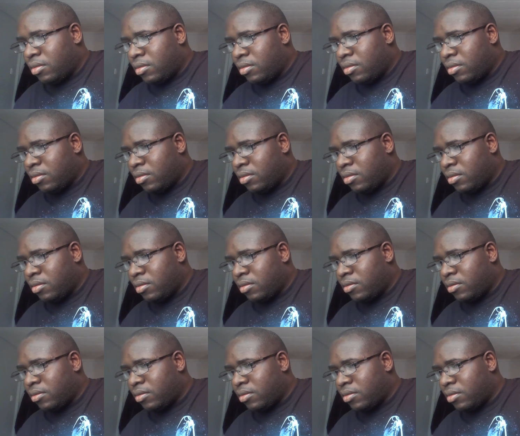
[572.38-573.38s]

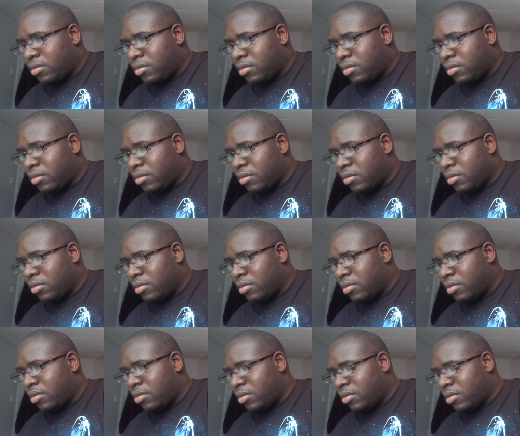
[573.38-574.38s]

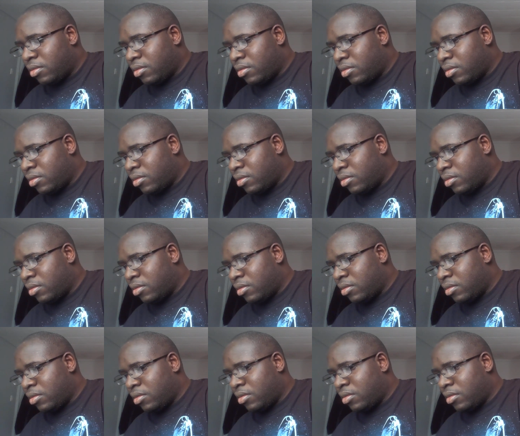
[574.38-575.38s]

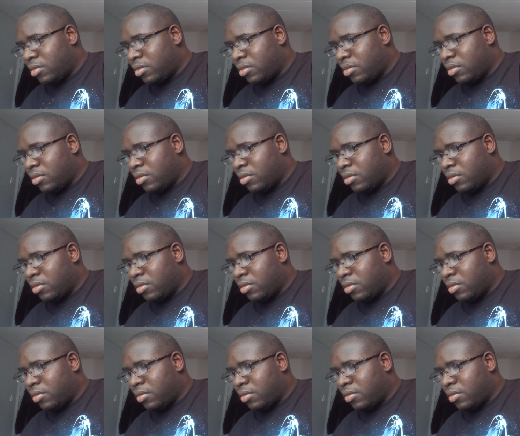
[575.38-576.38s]

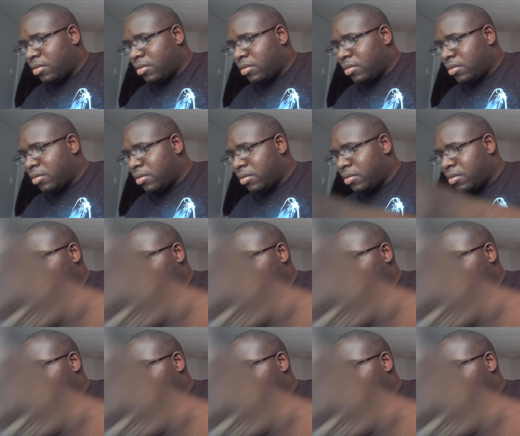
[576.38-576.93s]
No one is speaking in this clip.